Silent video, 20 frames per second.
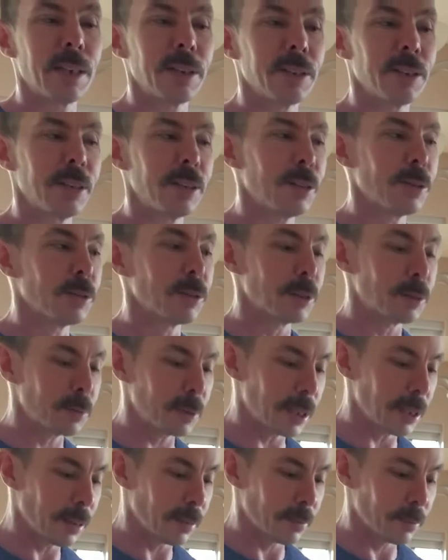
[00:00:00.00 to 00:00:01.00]
actually don't
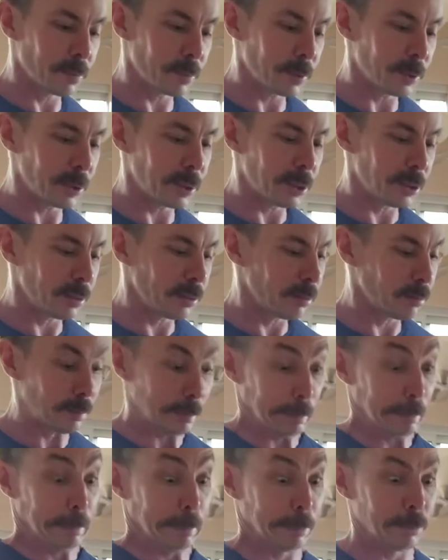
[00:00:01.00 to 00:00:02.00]
sweat.
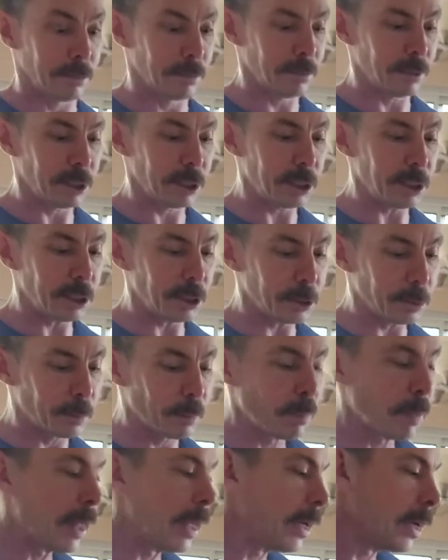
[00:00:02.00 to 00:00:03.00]
Lucky you.
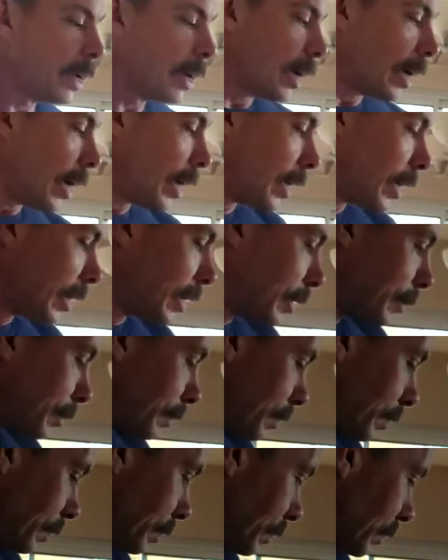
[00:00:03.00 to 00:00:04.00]

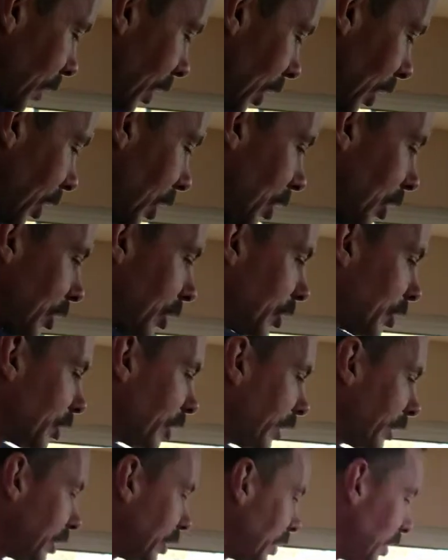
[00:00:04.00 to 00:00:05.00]
So
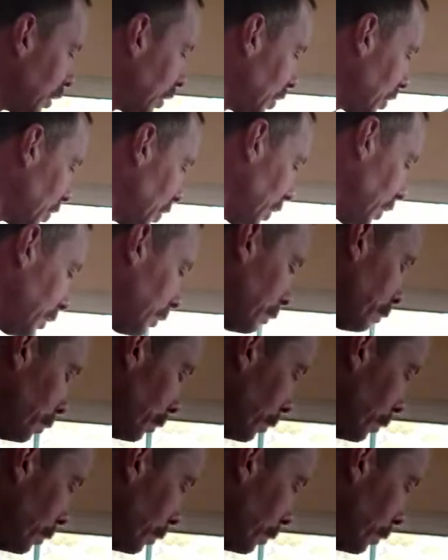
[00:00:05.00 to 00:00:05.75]
that's the next trick.